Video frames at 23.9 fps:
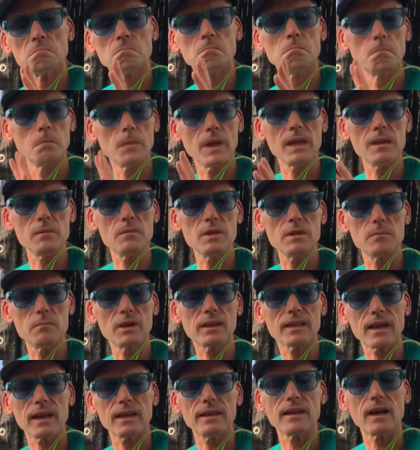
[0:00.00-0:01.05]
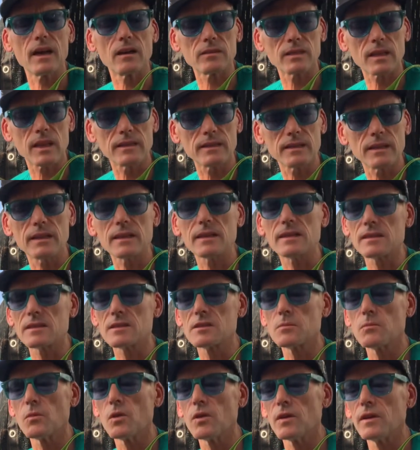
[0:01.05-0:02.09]
Maybe, but I doubt. I think
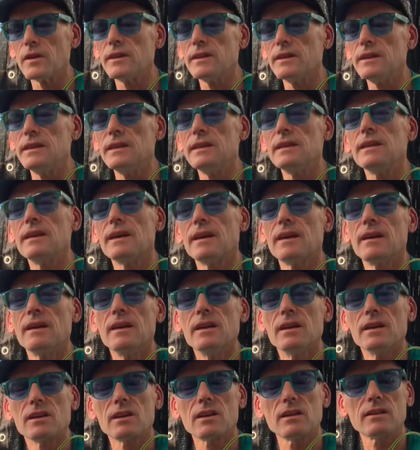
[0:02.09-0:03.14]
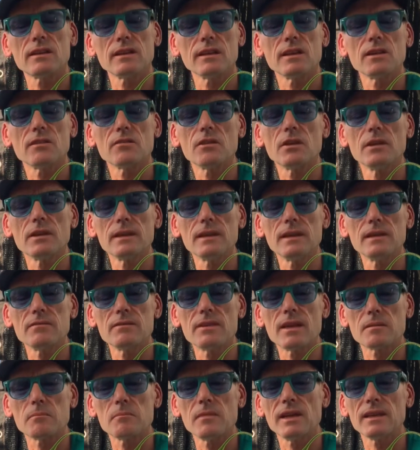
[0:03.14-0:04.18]
it's more the cutting of the leaf
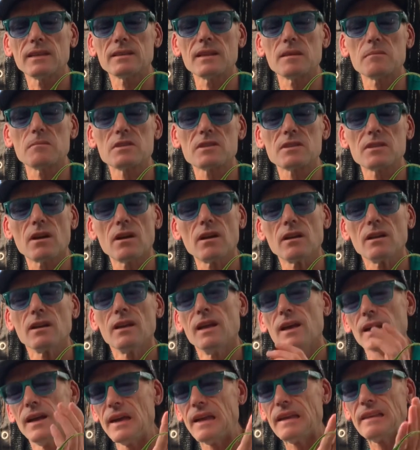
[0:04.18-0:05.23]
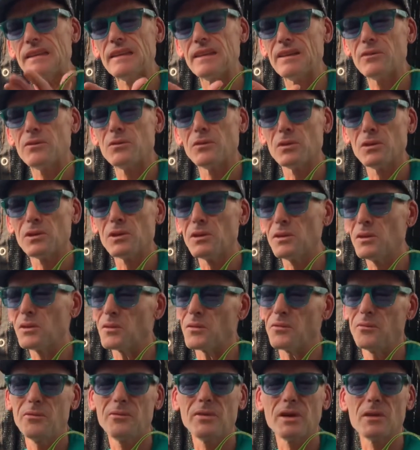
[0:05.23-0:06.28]
that makes them stall. And they look
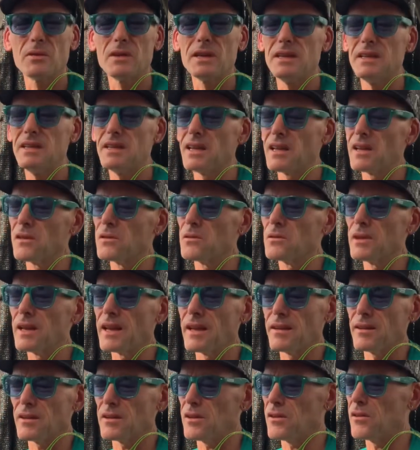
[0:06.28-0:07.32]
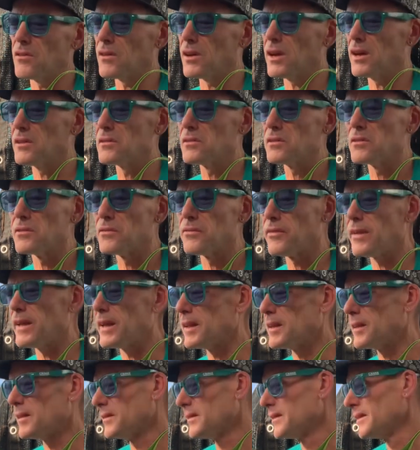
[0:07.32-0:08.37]
very yellow, like
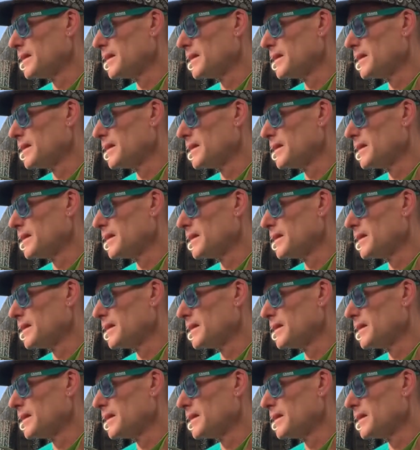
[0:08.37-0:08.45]
underfed.